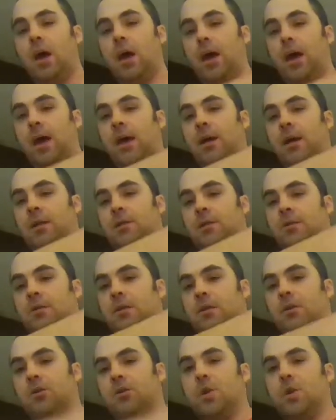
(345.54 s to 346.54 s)

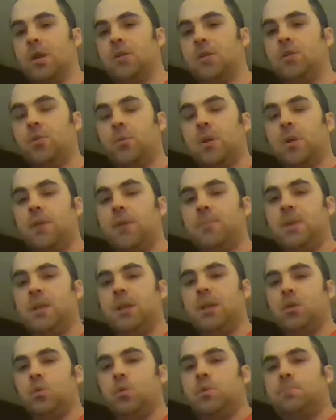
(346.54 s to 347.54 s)
and you know what I mean?
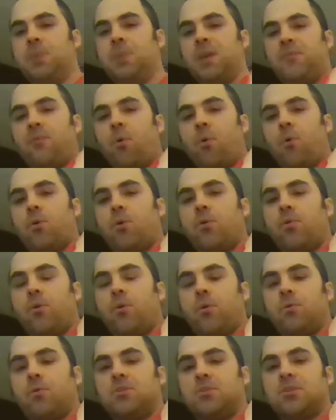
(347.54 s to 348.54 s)
It would be for
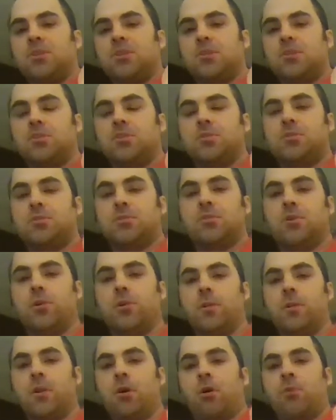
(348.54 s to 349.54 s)
those,
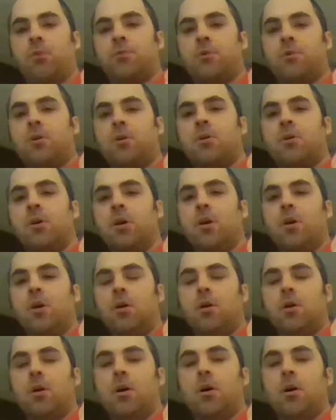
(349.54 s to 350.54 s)
that other
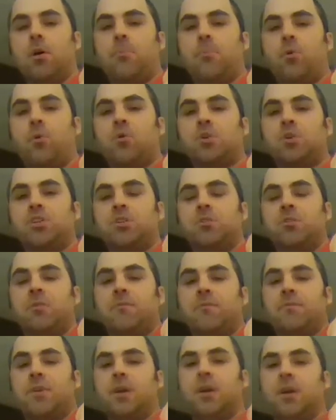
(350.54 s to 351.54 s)
portion
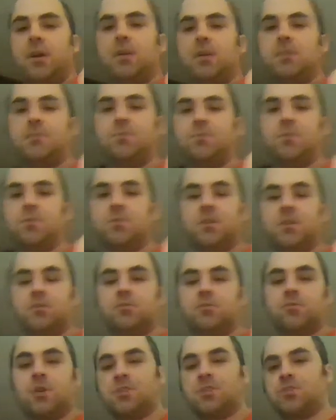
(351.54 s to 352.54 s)
of the AEW
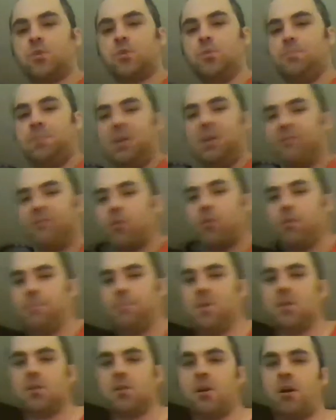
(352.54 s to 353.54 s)
singles roster. It would be for the
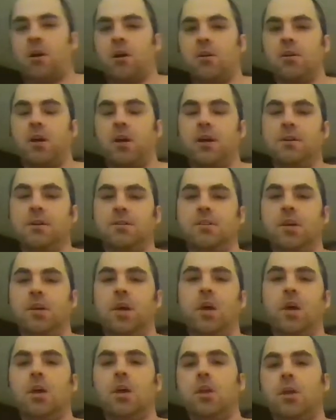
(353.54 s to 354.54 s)
mid-card guys.
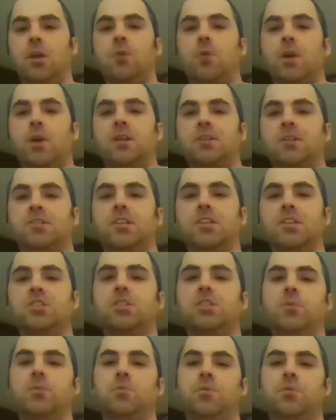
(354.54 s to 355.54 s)
It
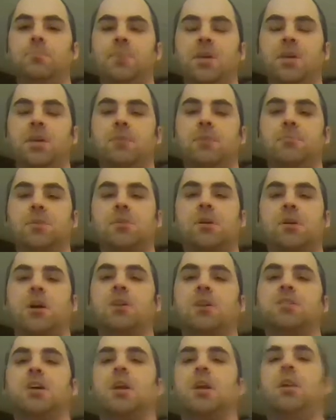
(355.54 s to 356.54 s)
essentially would be a
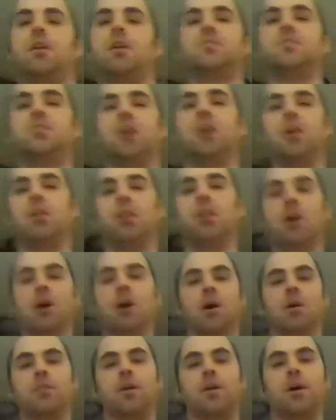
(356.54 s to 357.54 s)
mid-card title, like a title
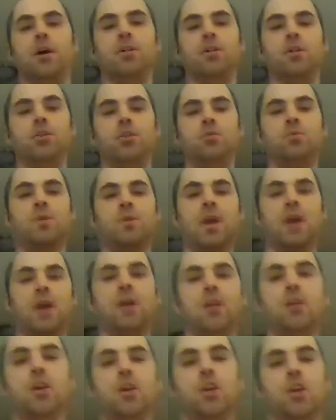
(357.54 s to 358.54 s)
that you
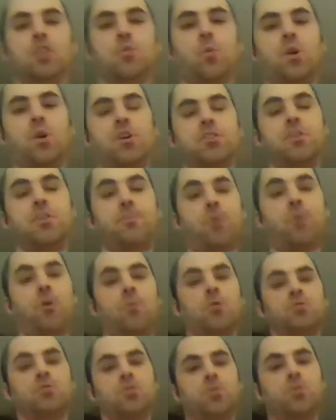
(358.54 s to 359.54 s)
get, and you work on your
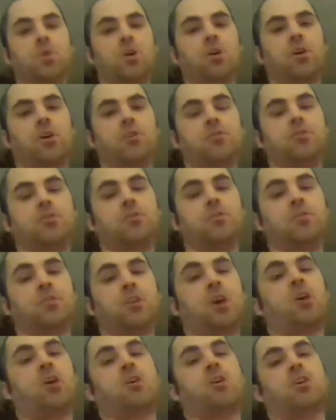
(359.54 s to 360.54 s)
promos, you work on your
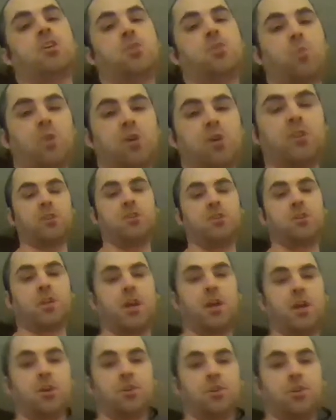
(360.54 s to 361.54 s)
talking, you work your
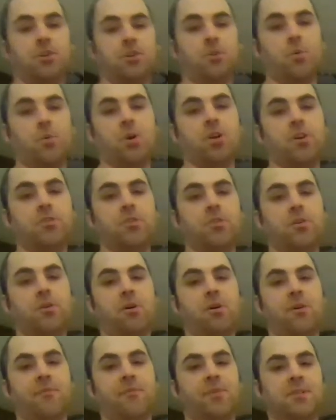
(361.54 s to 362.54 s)
character, you work on your
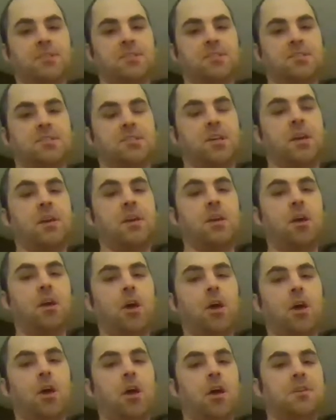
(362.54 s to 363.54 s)
offense. It's like,
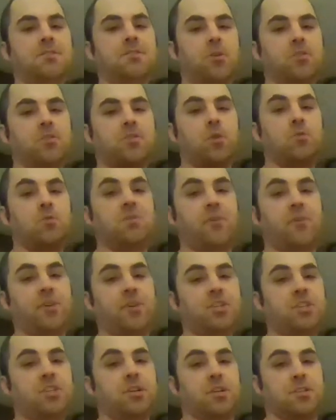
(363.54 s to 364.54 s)
so its own
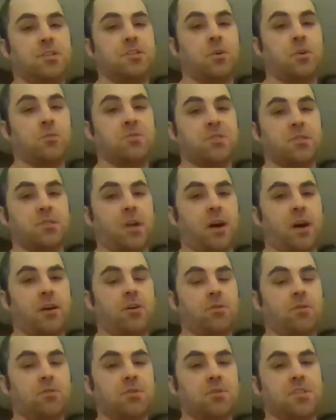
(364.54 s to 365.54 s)
division, its own
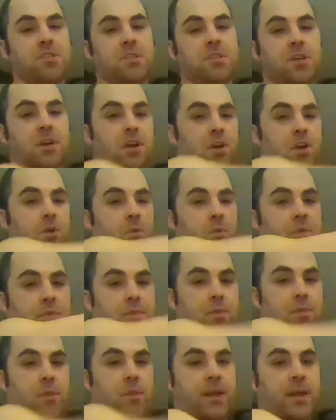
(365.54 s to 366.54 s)
styles, with
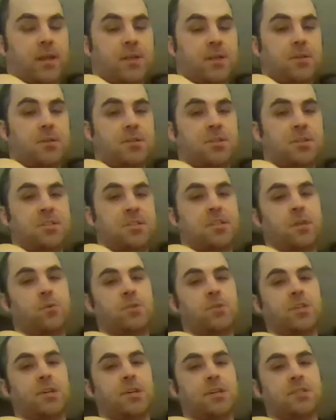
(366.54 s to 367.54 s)
like
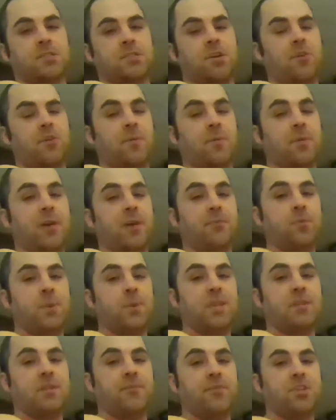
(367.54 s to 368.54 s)
distinguishing itself from the
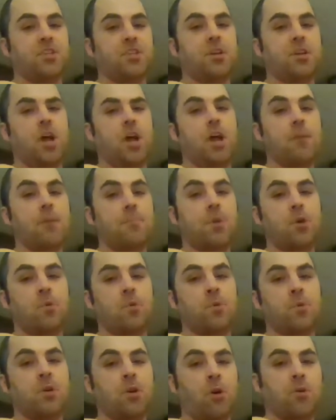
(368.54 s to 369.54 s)
heavyweight division, but it
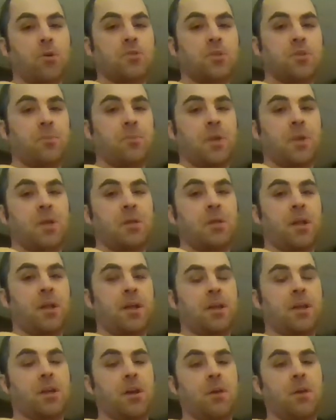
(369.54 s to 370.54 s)
would also be
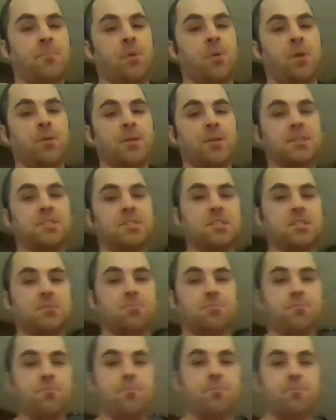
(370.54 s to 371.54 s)
like a belt that's
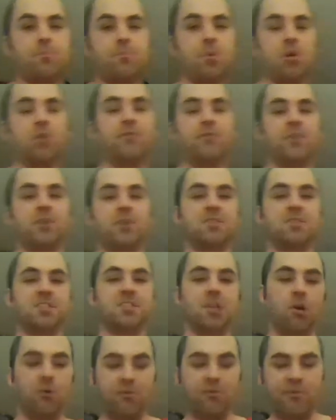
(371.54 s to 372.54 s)
proving
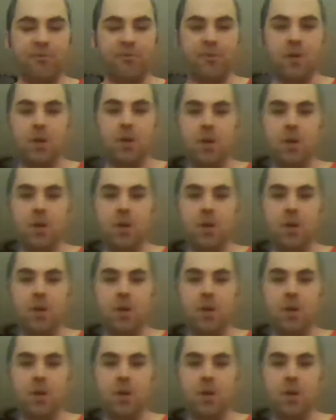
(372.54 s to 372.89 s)
yourself.